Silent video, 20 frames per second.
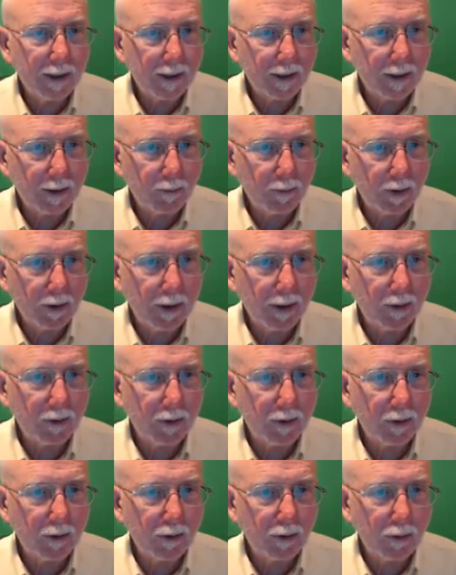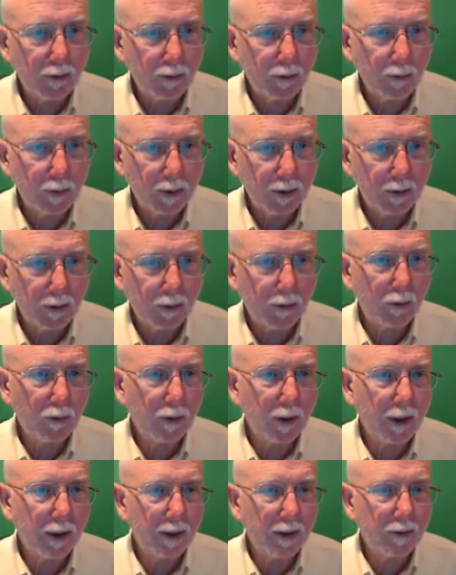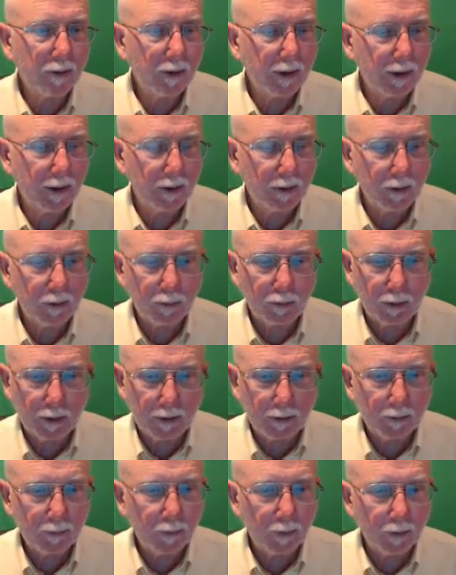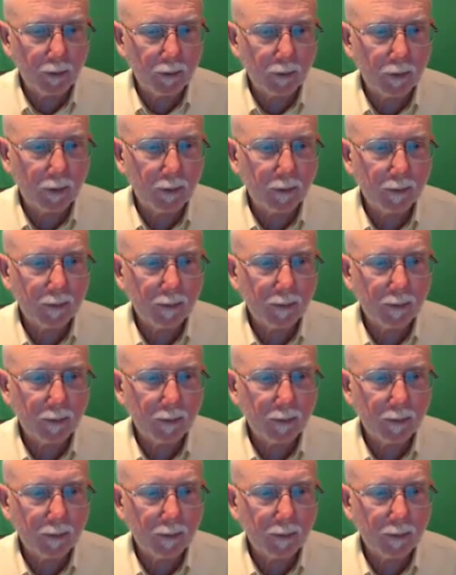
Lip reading: in relation to the two lines and the transversal.